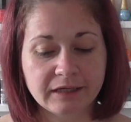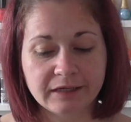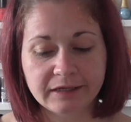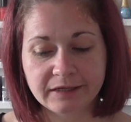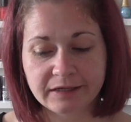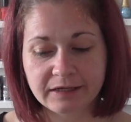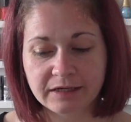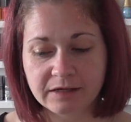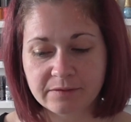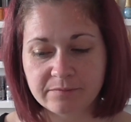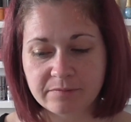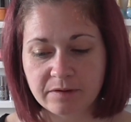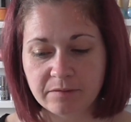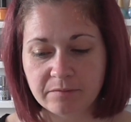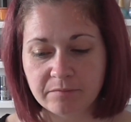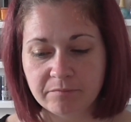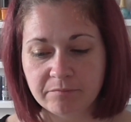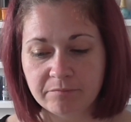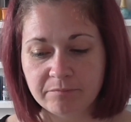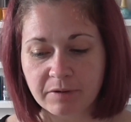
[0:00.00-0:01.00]
By
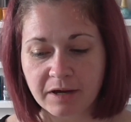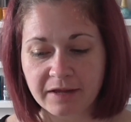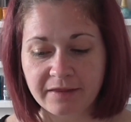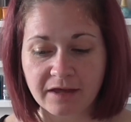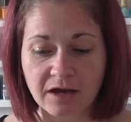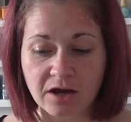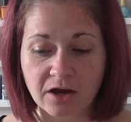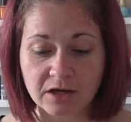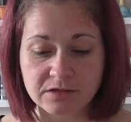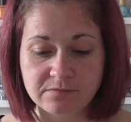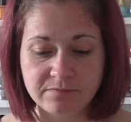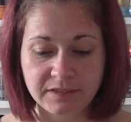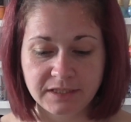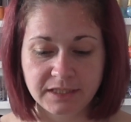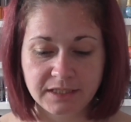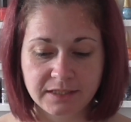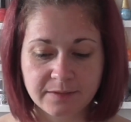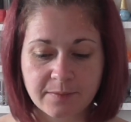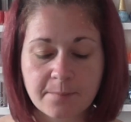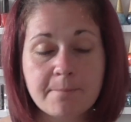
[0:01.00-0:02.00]
that I
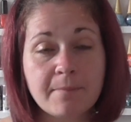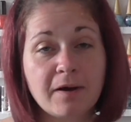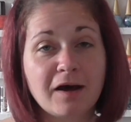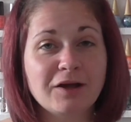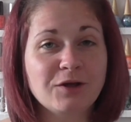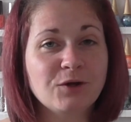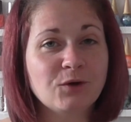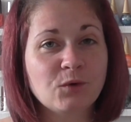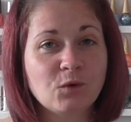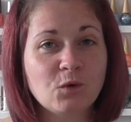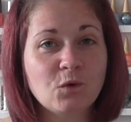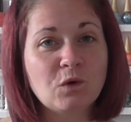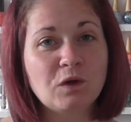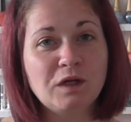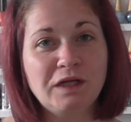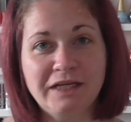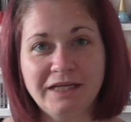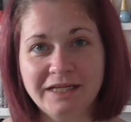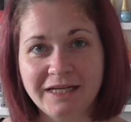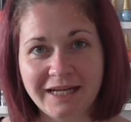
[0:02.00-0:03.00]
mean my
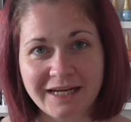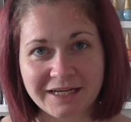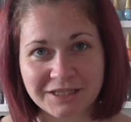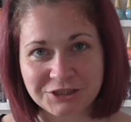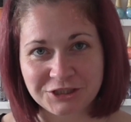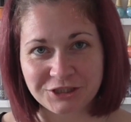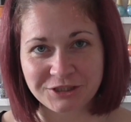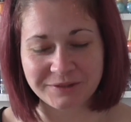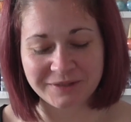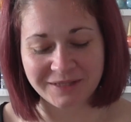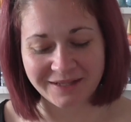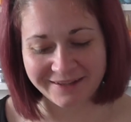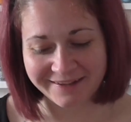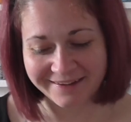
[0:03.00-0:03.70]
Orly collection,